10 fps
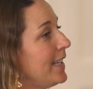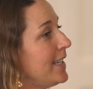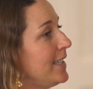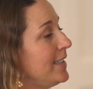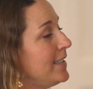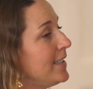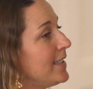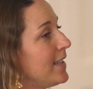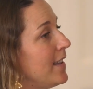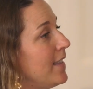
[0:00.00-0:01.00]
is
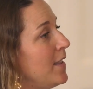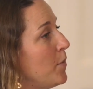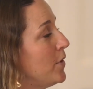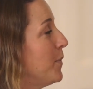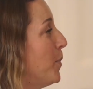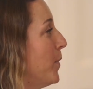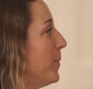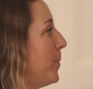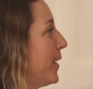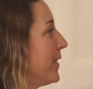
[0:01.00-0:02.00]
the most
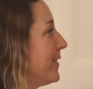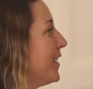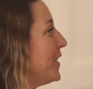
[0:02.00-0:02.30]
important part,